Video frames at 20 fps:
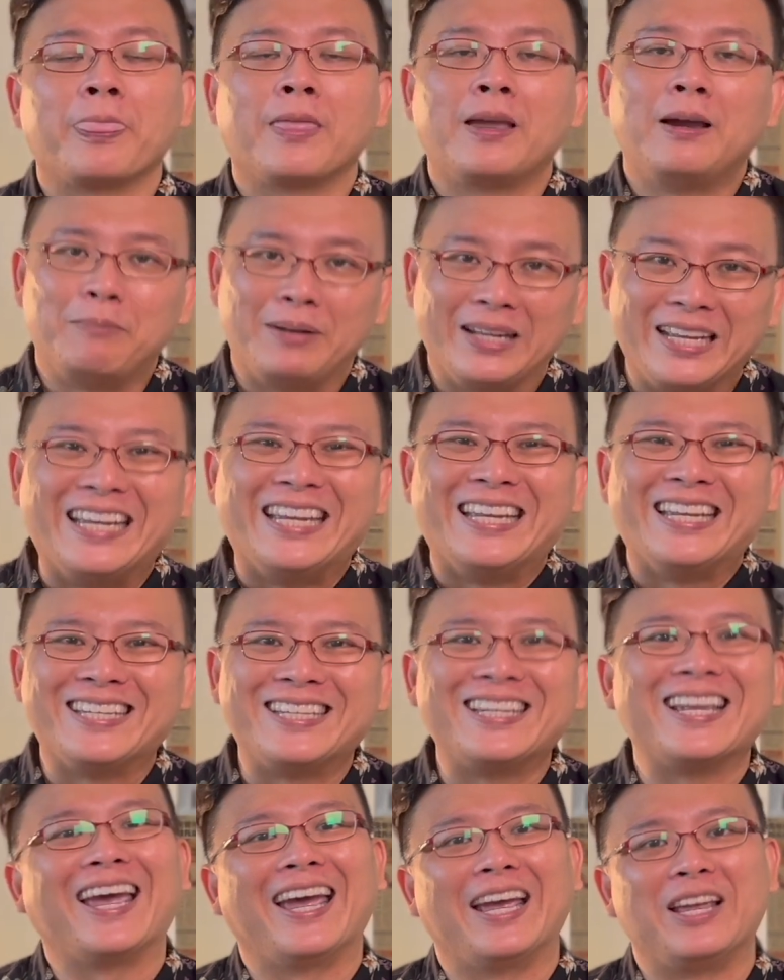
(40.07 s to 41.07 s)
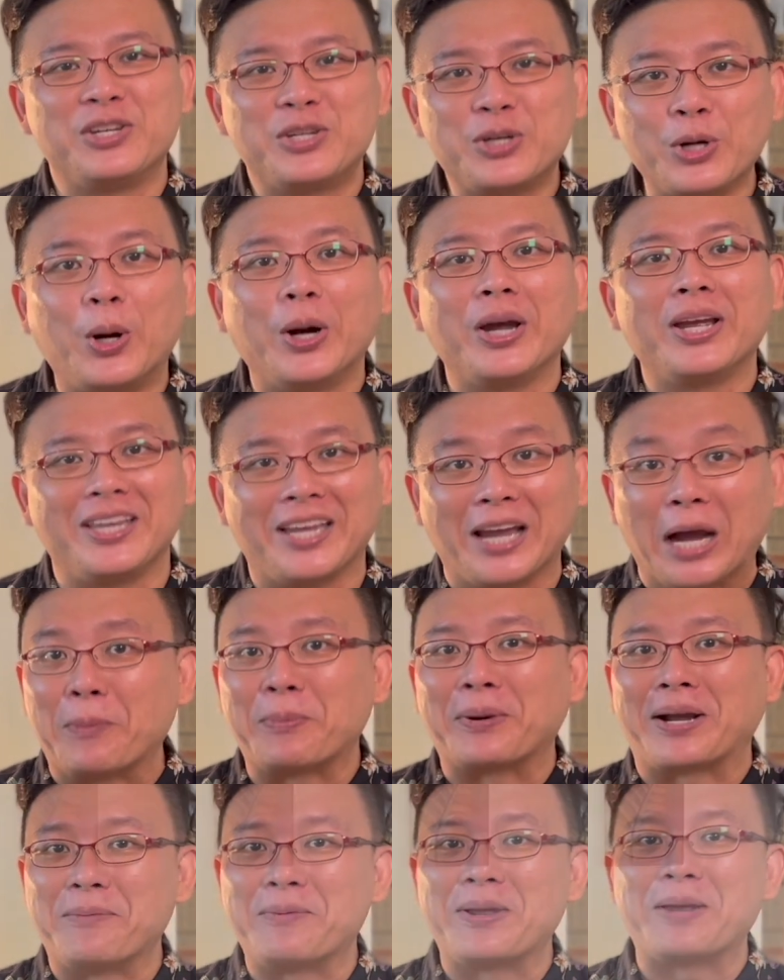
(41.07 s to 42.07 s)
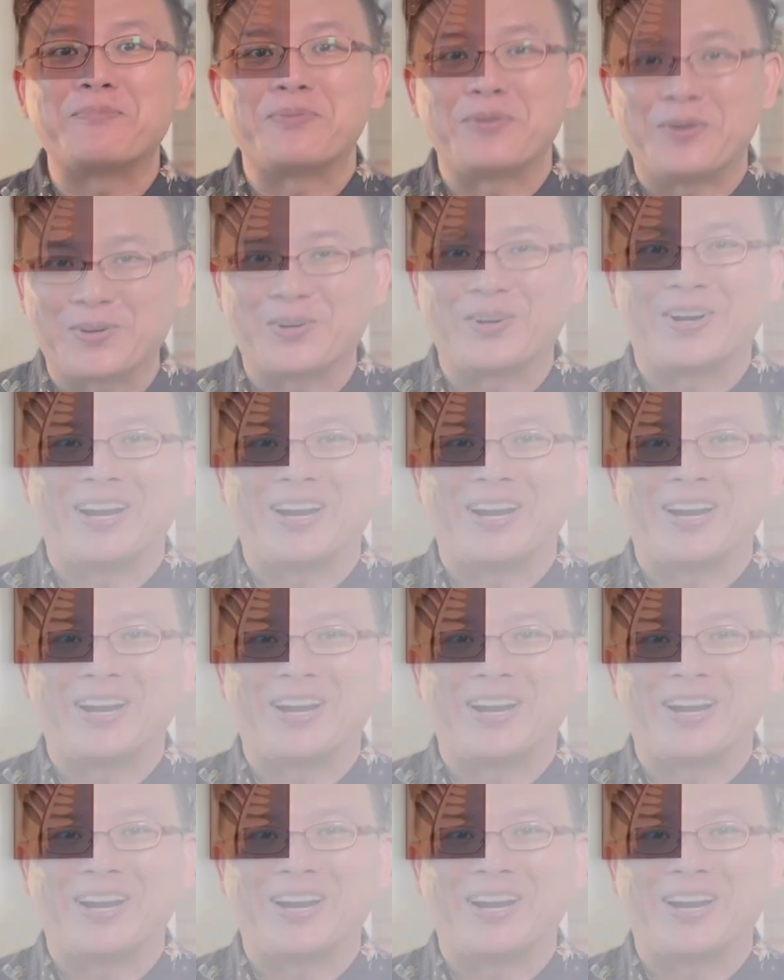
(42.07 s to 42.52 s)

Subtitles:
Please enjoy the upcoming program.